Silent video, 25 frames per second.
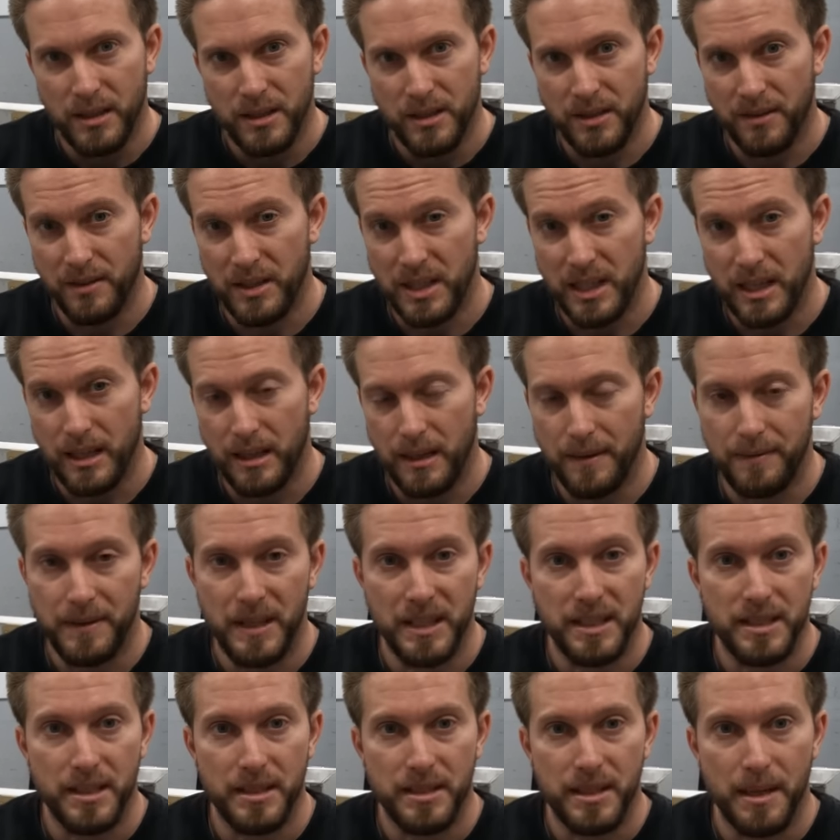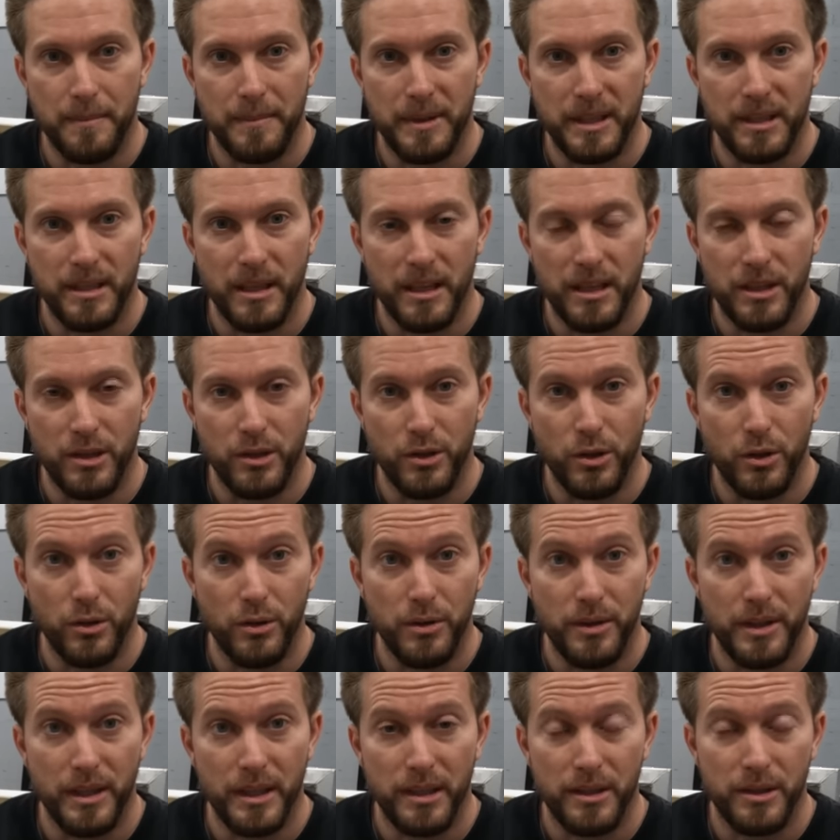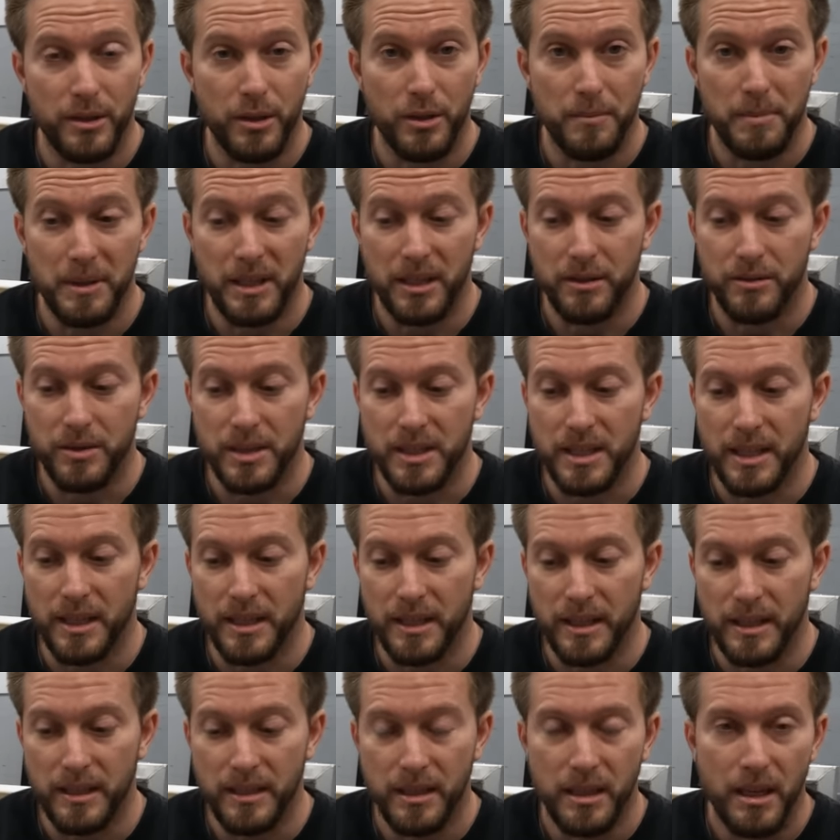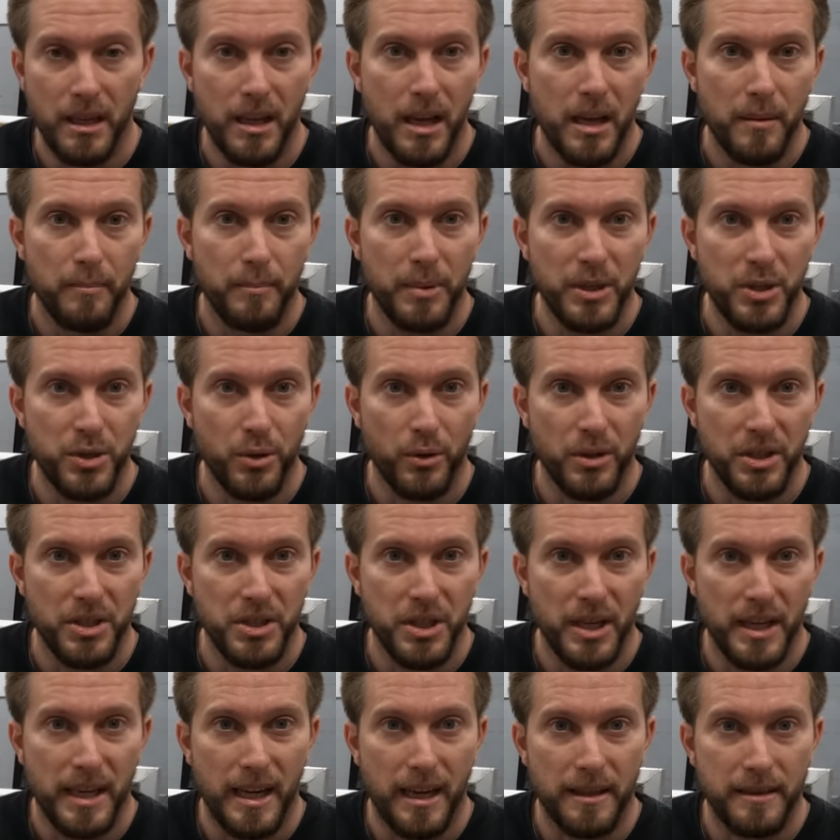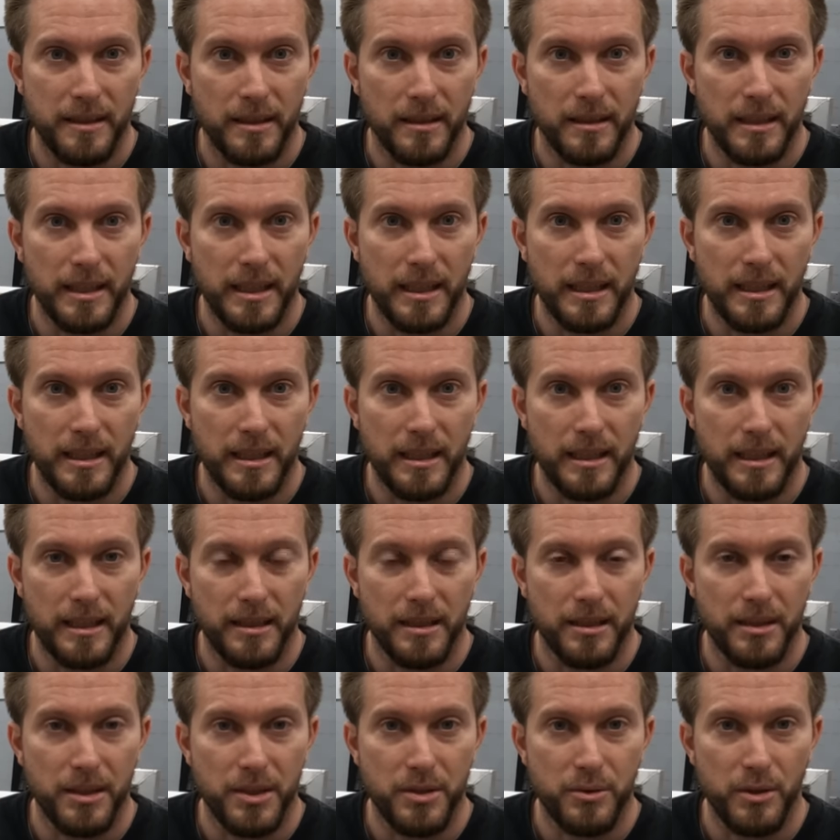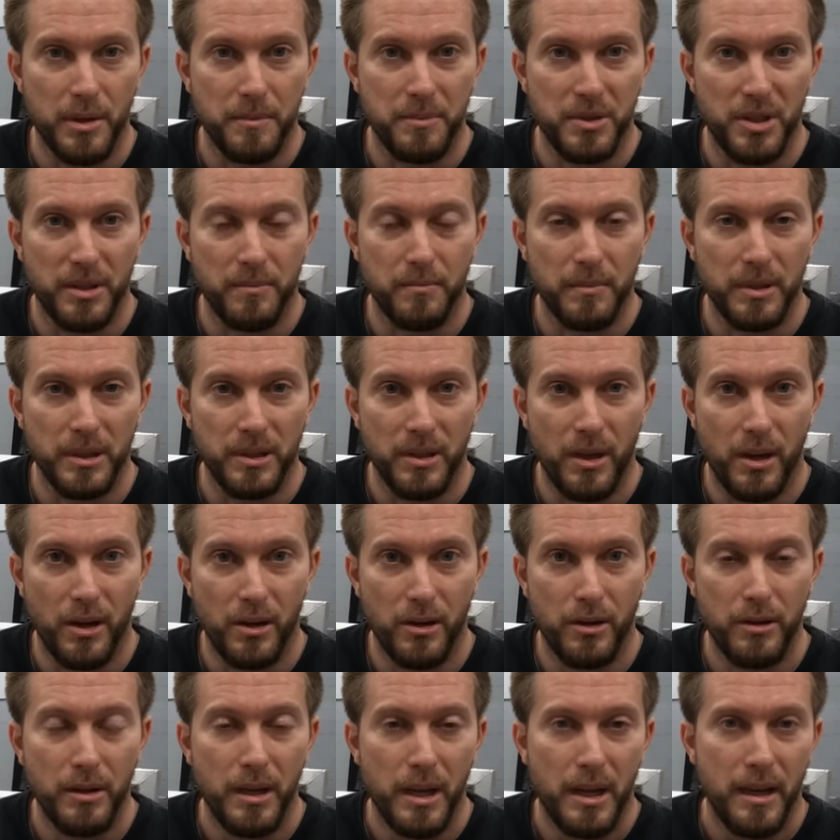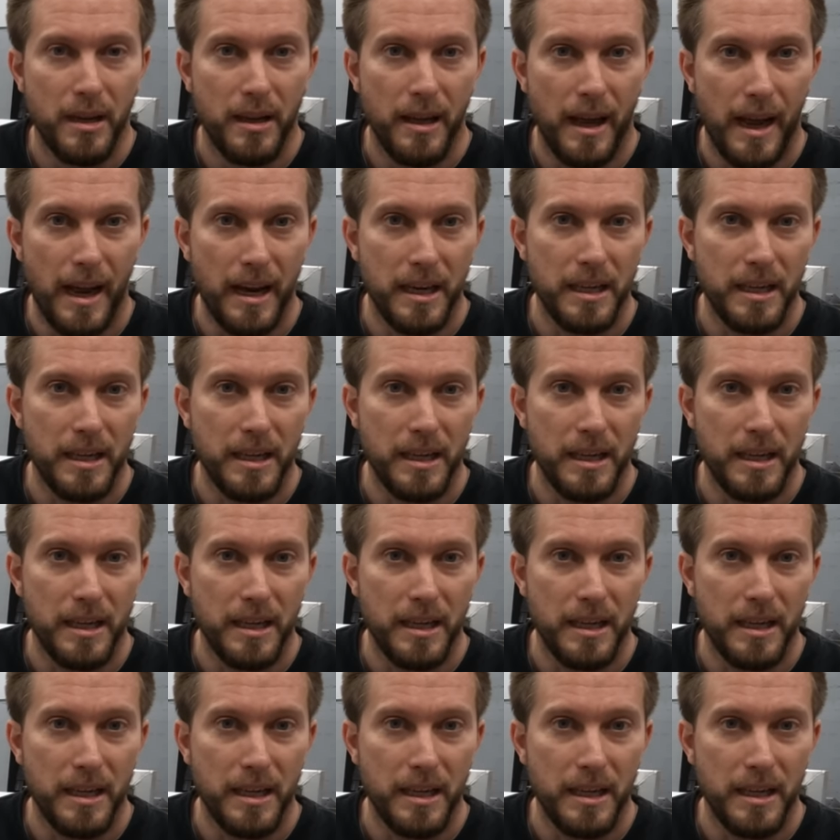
So if this is something that you think you'd be interested in, be sure to check out the link in the description below.